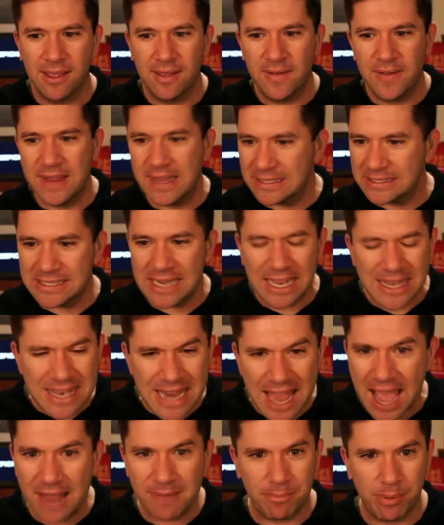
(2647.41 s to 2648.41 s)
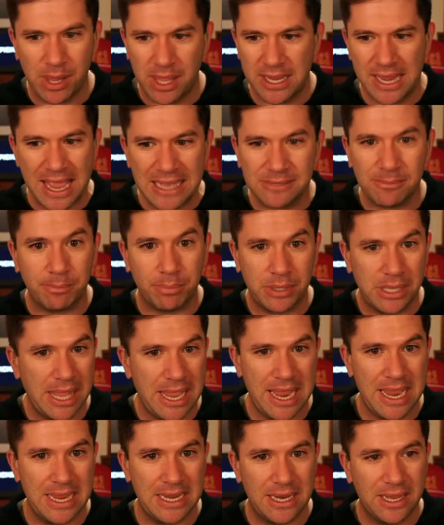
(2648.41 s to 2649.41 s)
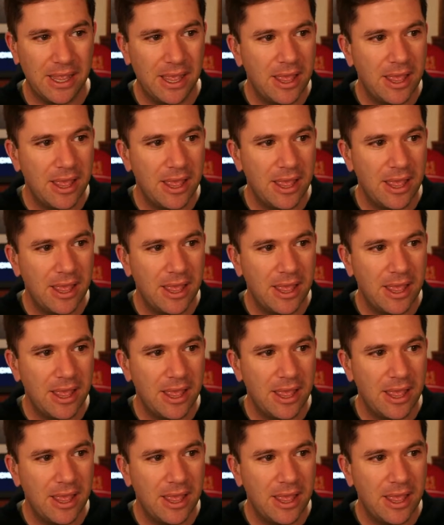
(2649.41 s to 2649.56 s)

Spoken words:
He hasn't played.